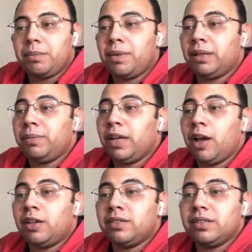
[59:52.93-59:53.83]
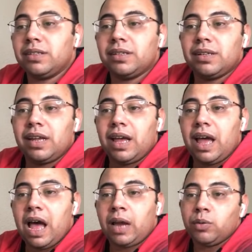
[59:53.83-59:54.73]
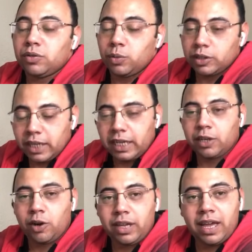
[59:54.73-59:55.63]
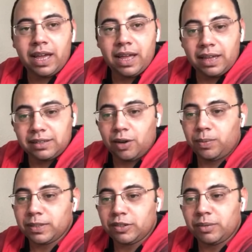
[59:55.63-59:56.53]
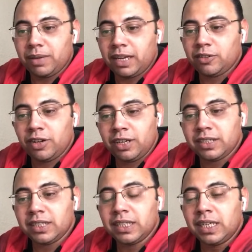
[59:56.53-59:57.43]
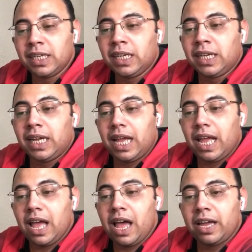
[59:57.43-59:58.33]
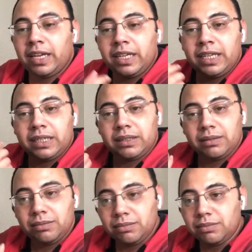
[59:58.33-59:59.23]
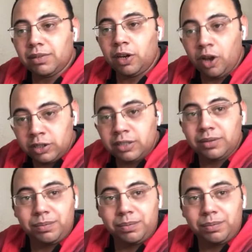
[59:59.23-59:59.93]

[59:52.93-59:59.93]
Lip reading: but because I was working in Nokia as an operation manager. I learned